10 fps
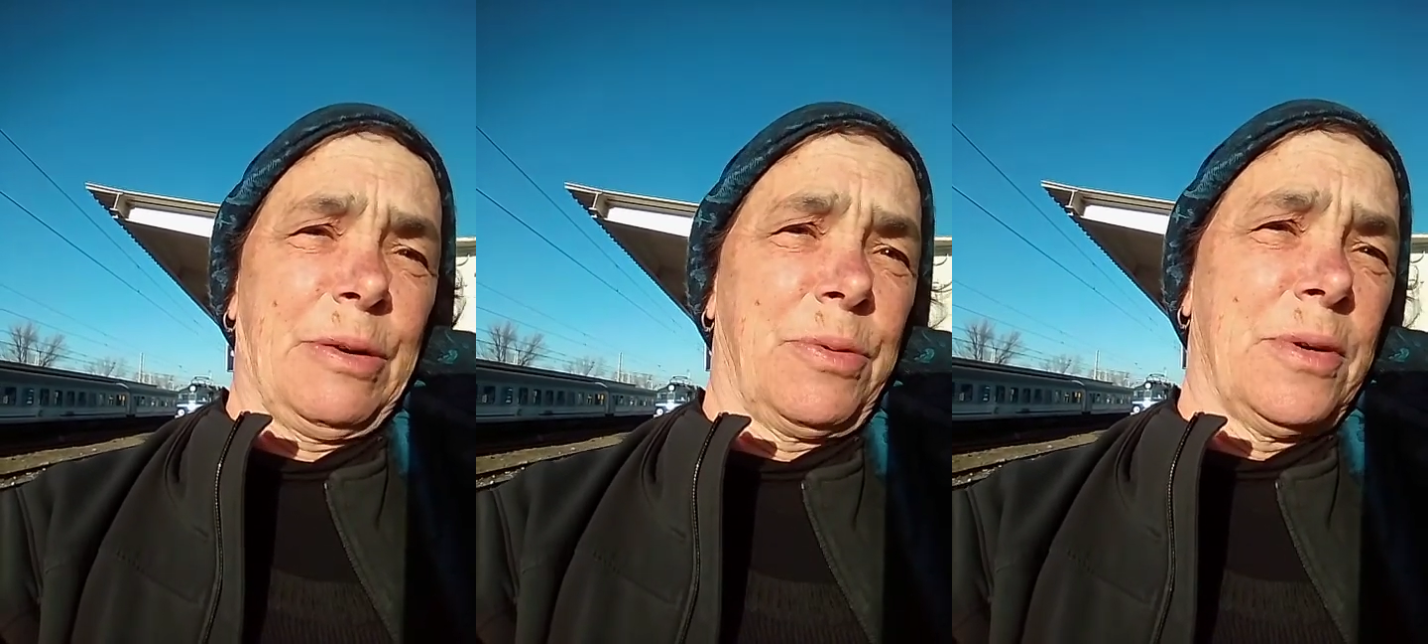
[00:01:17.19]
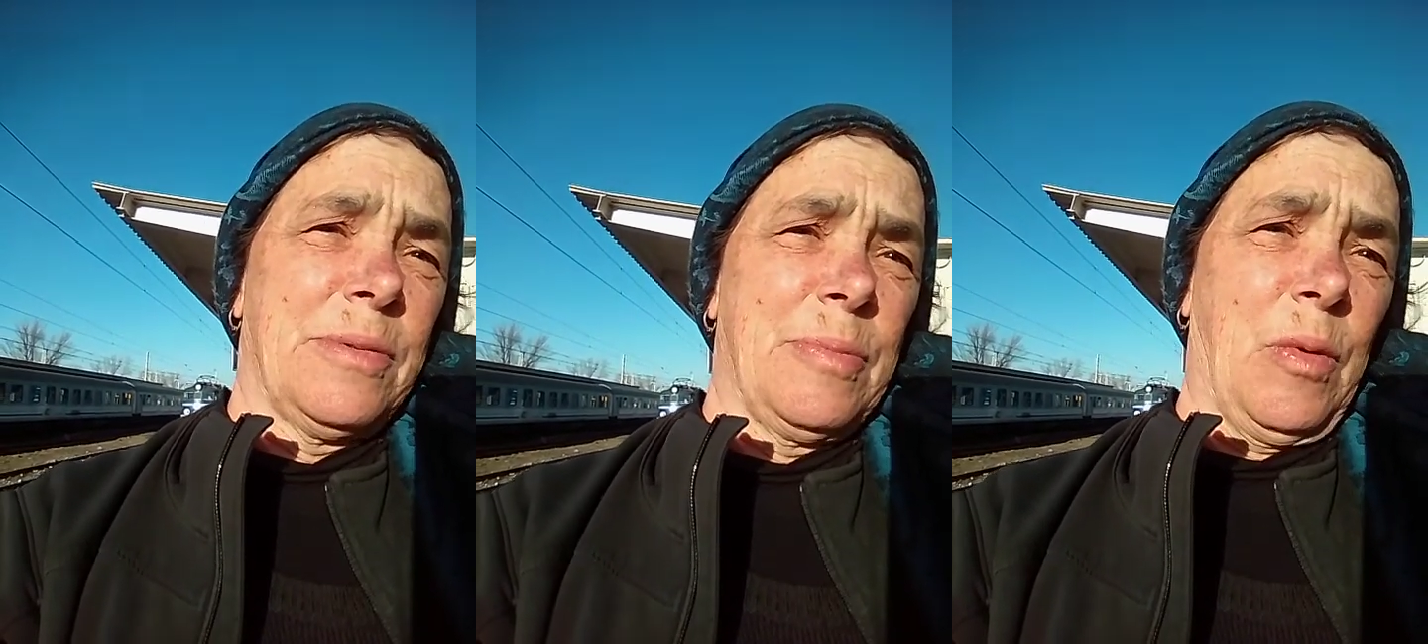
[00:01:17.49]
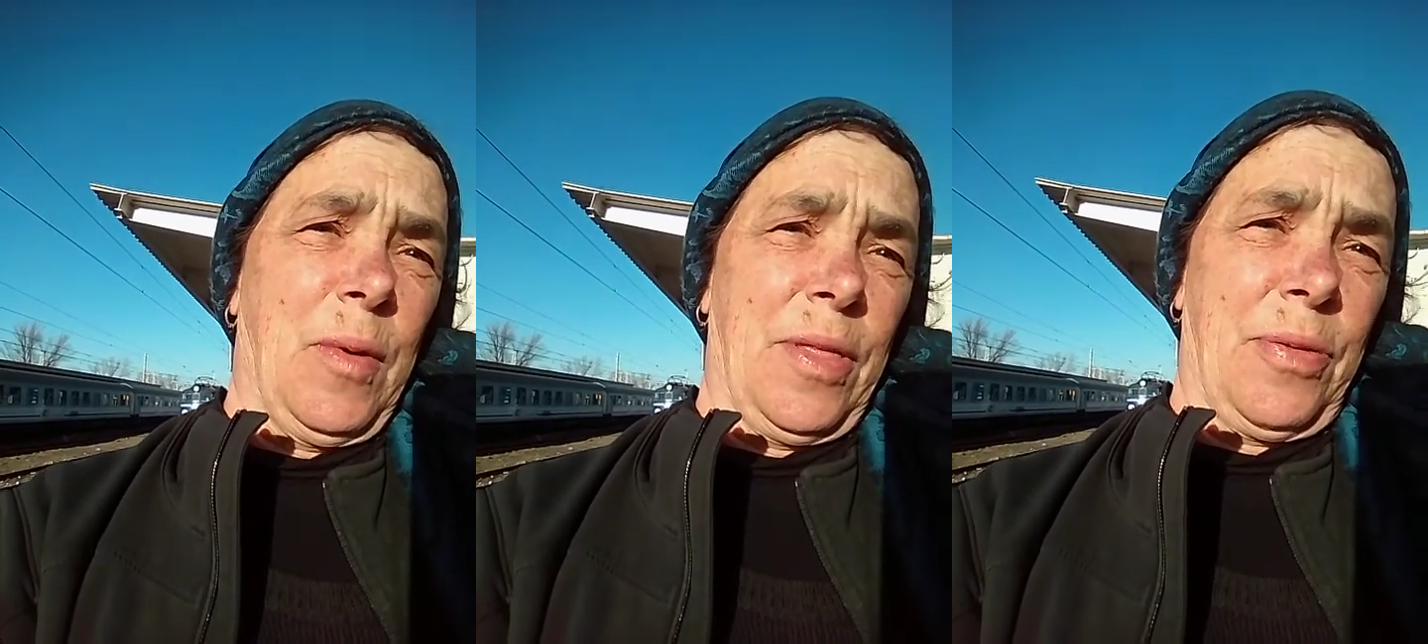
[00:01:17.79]

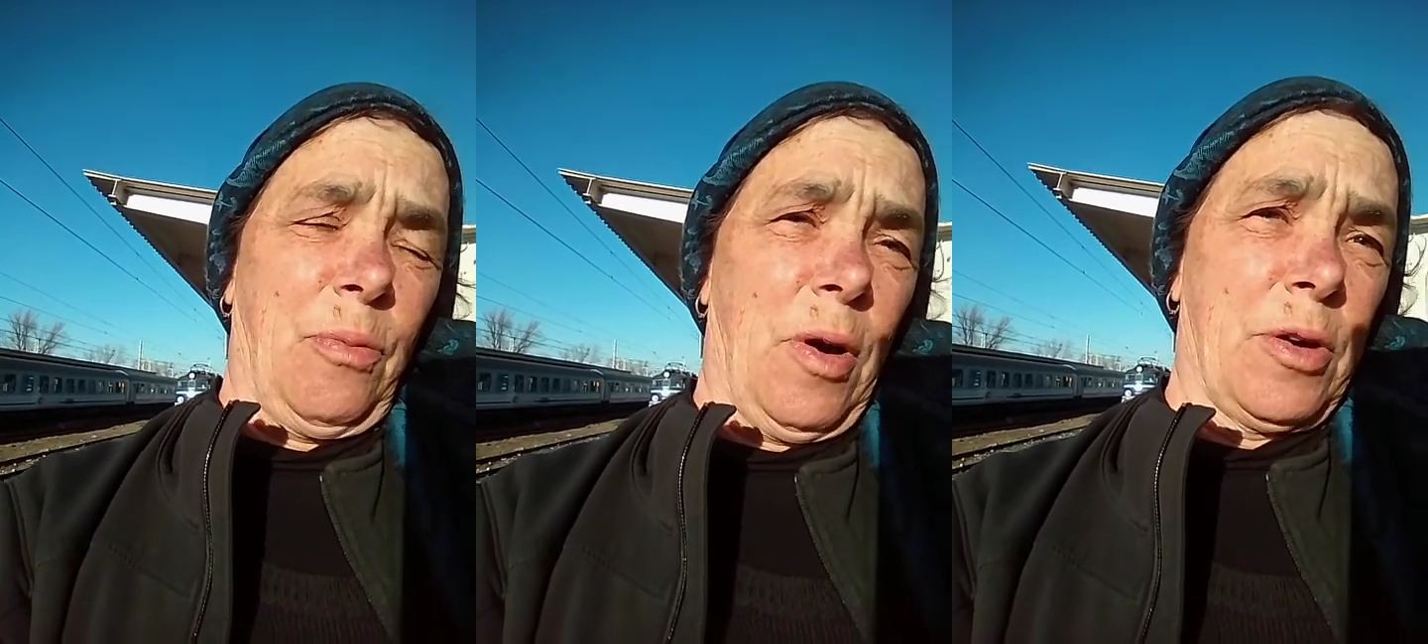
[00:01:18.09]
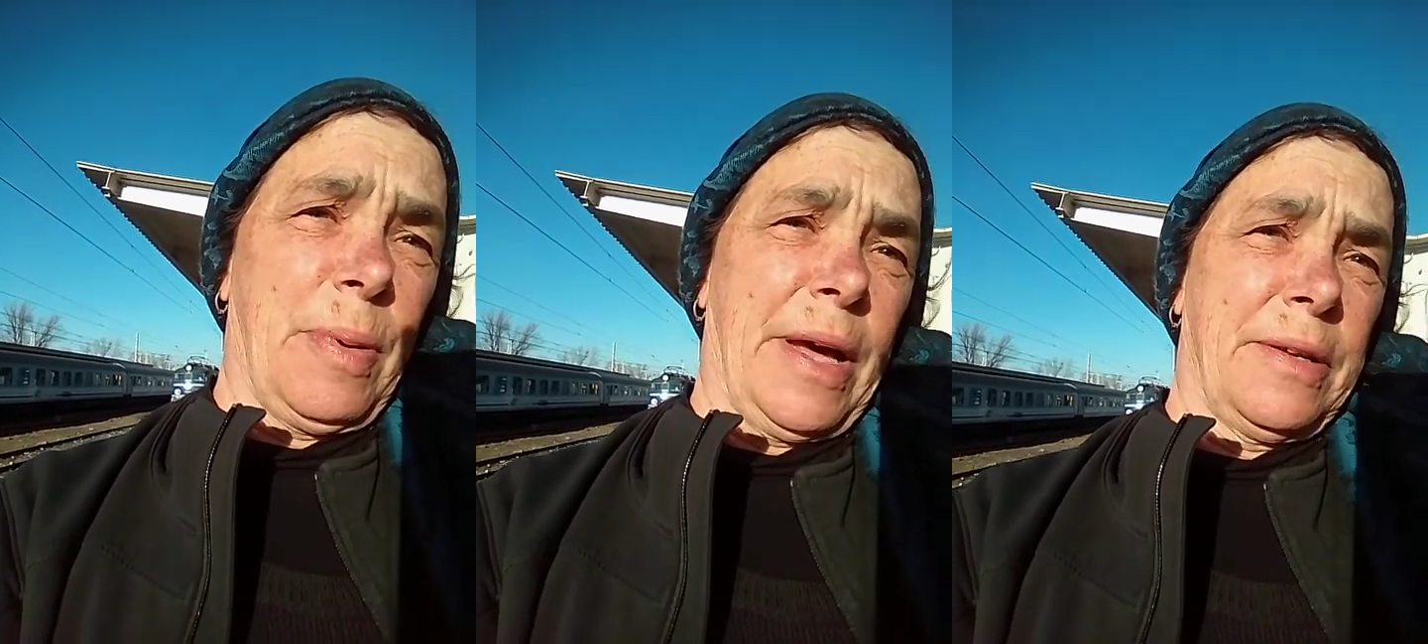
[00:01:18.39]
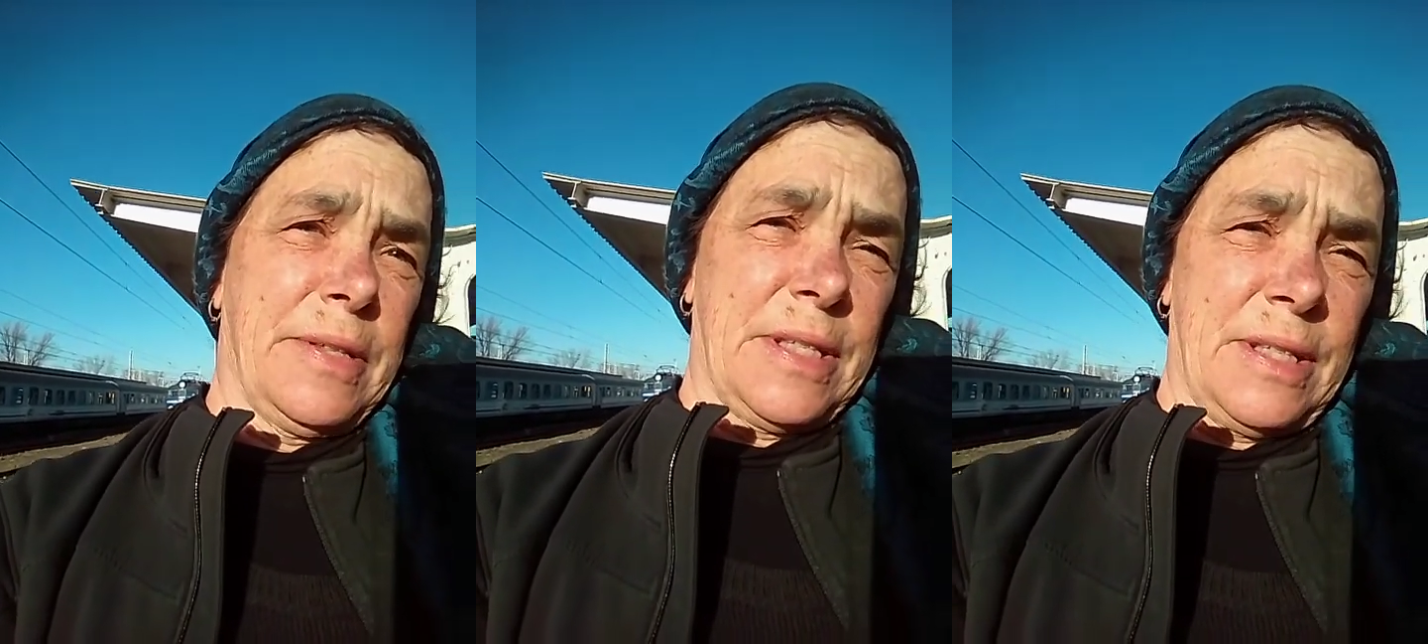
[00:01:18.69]
room with water
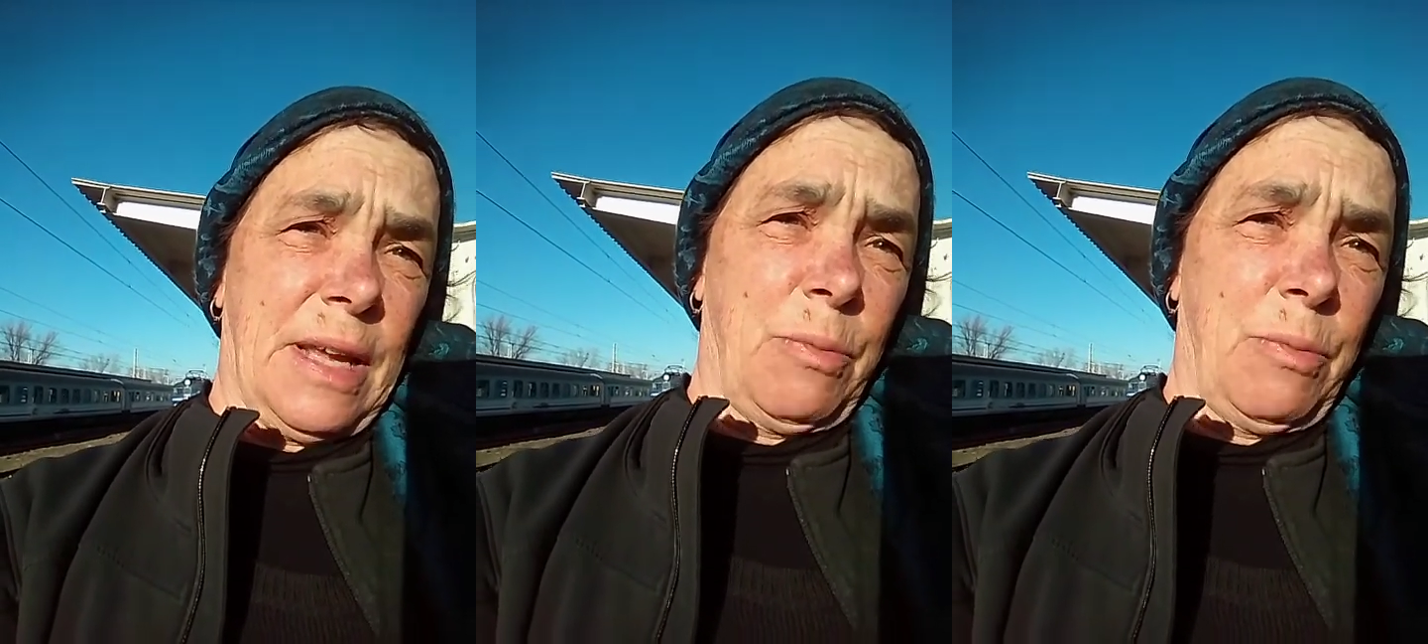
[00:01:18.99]
bottles and